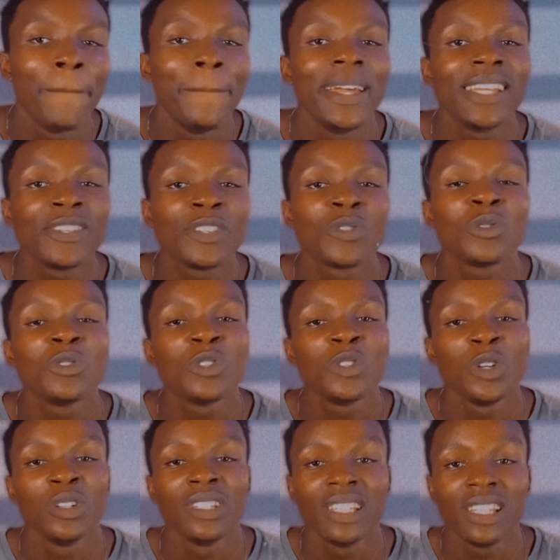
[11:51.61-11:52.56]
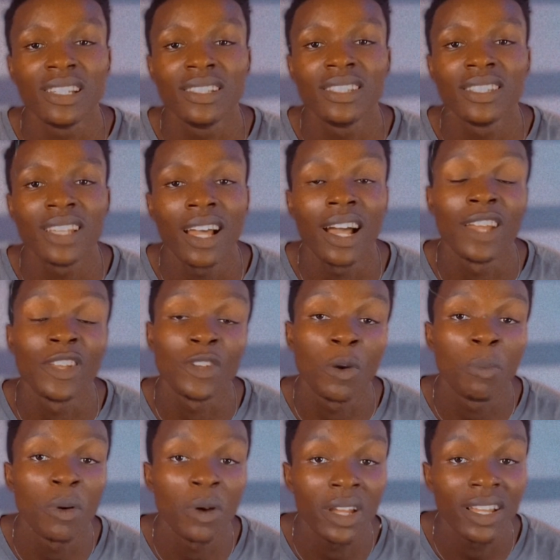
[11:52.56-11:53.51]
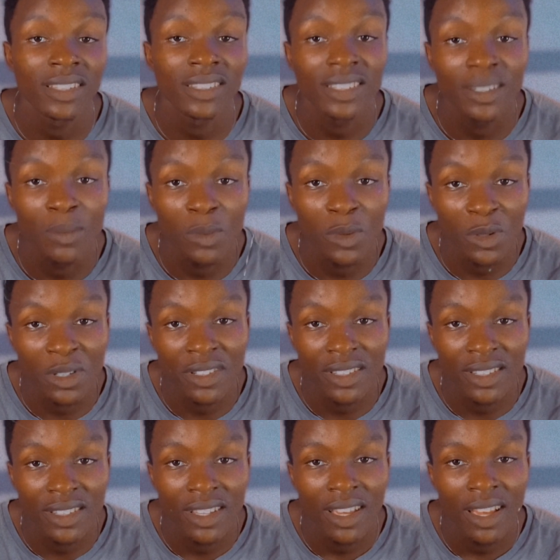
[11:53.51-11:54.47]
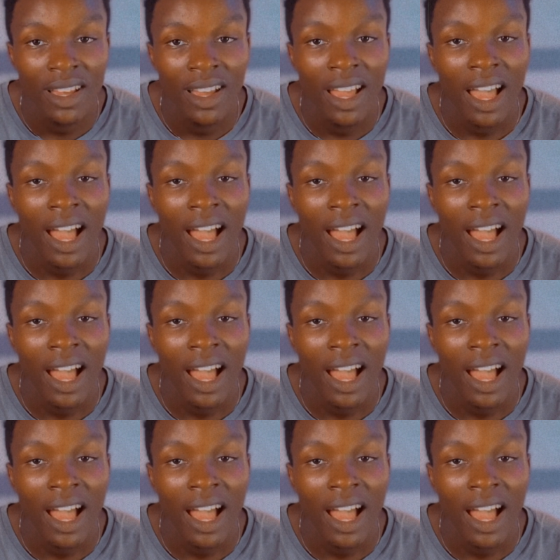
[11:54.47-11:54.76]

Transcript: that best suits your needs and your pockets the most.